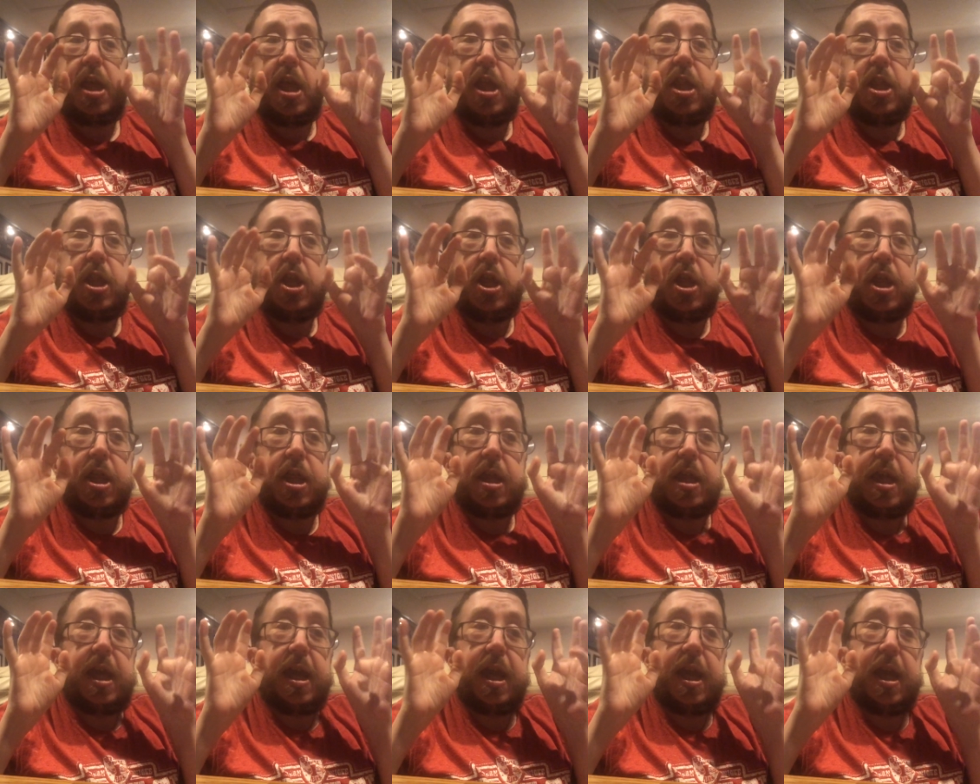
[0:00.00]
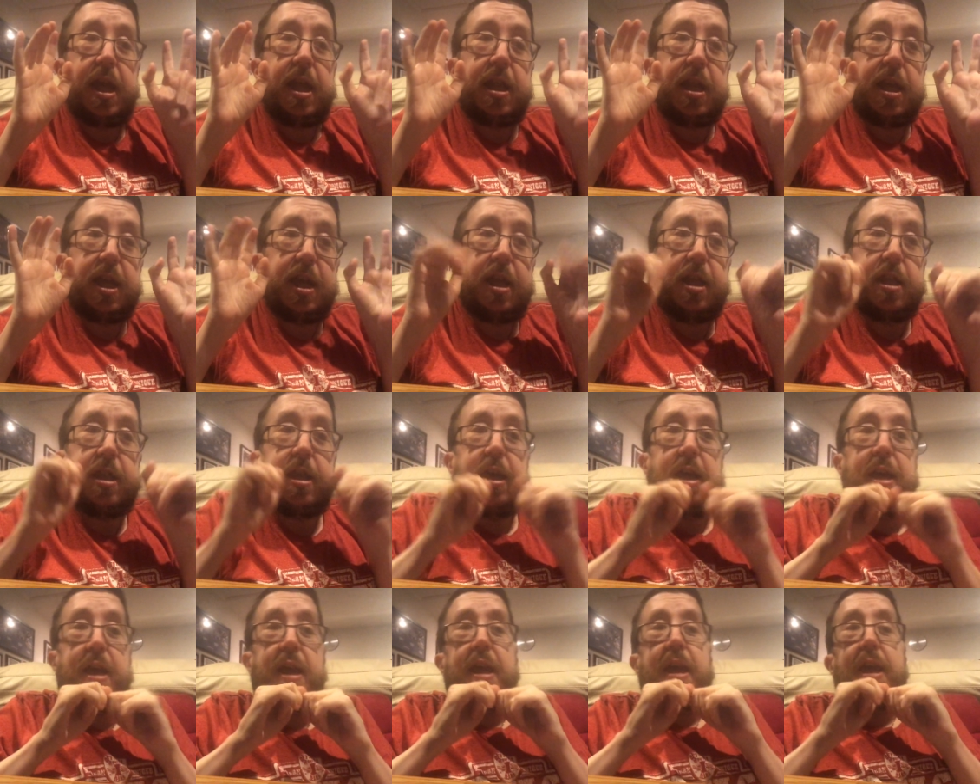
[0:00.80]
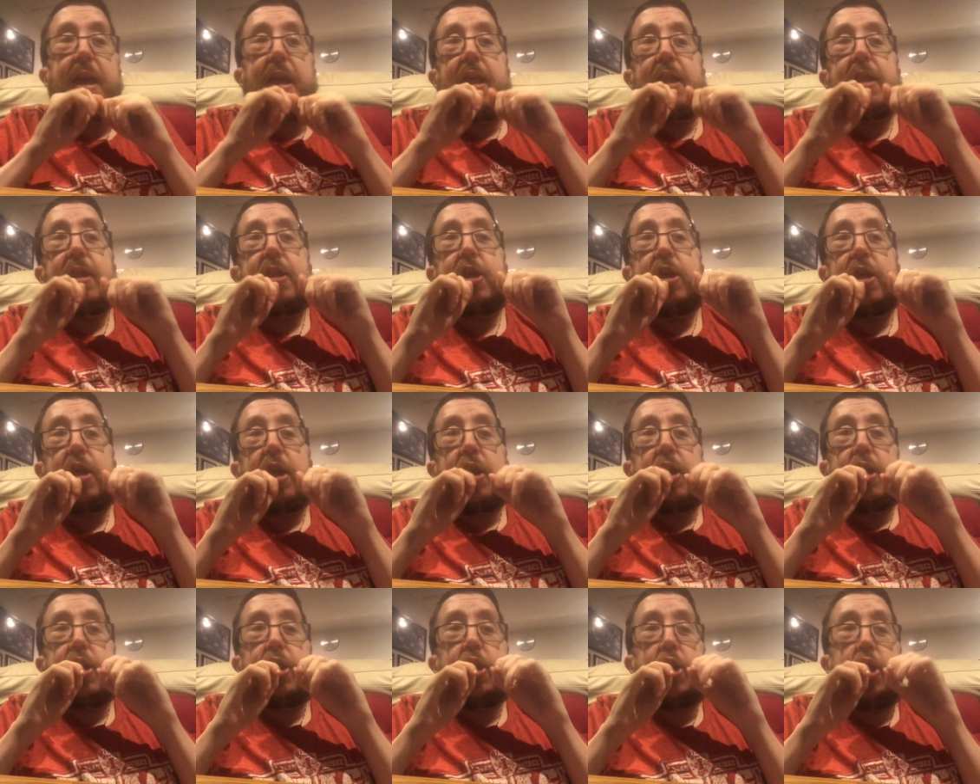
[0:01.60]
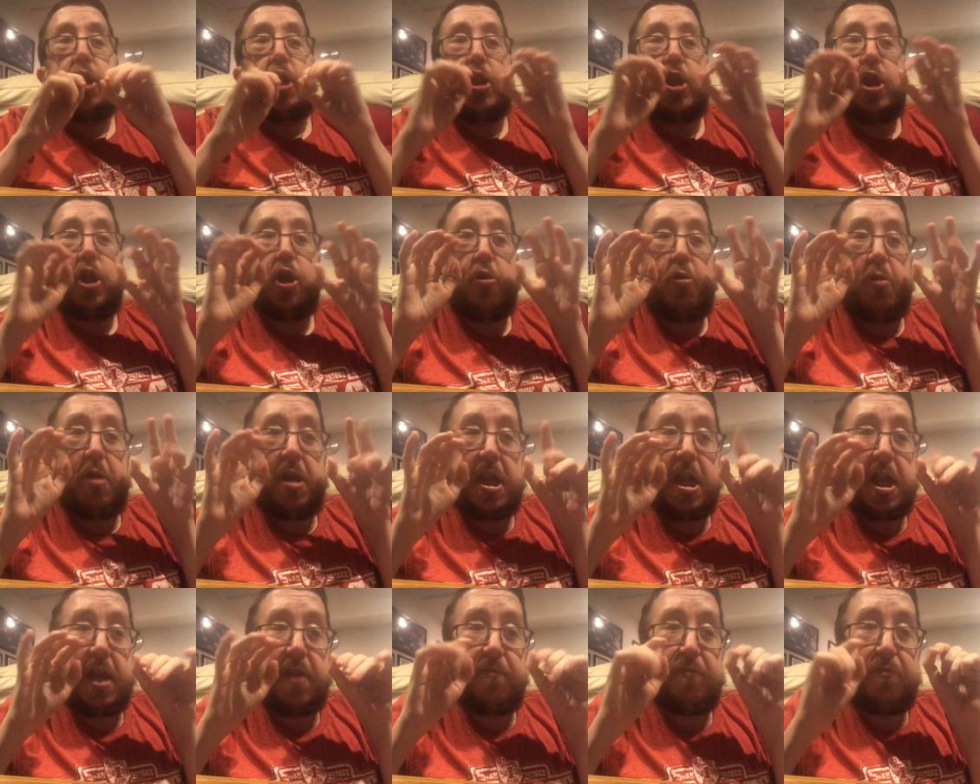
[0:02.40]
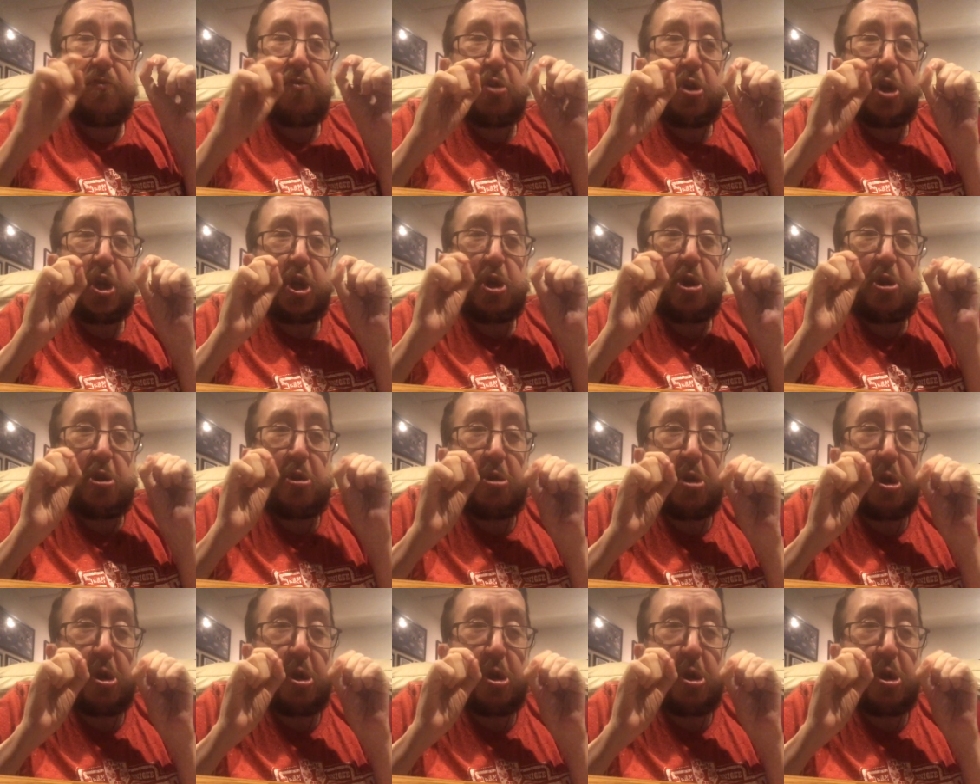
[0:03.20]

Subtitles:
understand it, and you're doing it for your